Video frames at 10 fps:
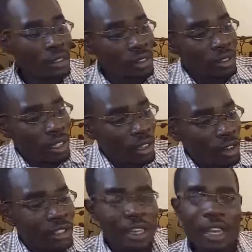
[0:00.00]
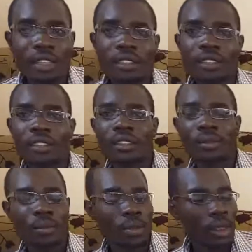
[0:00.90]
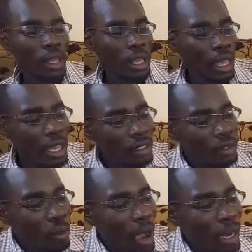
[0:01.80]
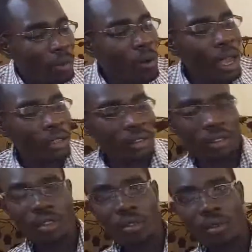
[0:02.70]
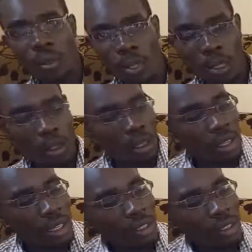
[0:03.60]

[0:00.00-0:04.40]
0 tens, and 1 ones. That is